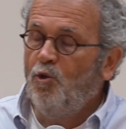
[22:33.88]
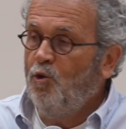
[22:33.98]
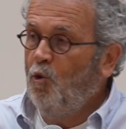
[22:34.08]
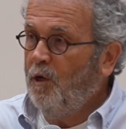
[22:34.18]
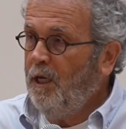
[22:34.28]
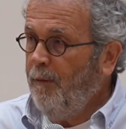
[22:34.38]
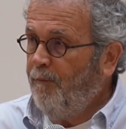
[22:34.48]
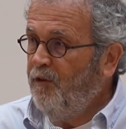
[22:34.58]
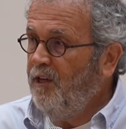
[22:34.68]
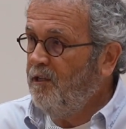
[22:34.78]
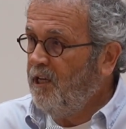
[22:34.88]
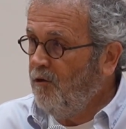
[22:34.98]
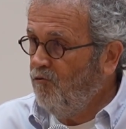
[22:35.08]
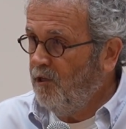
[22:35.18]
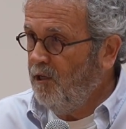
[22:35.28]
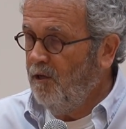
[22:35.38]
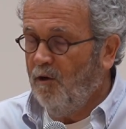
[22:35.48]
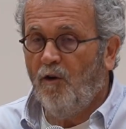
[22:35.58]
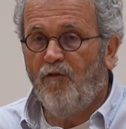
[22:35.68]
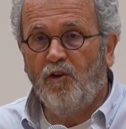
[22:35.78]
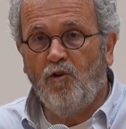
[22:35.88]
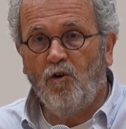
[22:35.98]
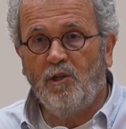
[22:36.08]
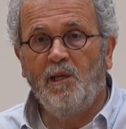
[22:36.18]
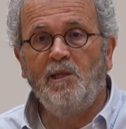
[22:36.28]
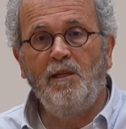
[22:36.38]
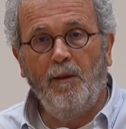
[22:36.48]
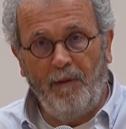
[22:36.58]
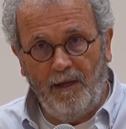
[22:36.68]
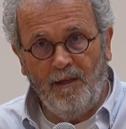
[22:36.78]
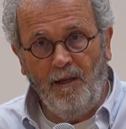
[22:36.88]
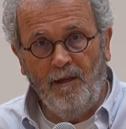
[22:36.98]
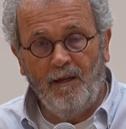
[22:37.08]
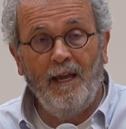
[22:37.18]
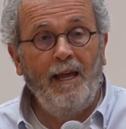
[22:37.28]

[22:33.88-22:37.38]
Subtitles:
to keep the integrity of the court as independent,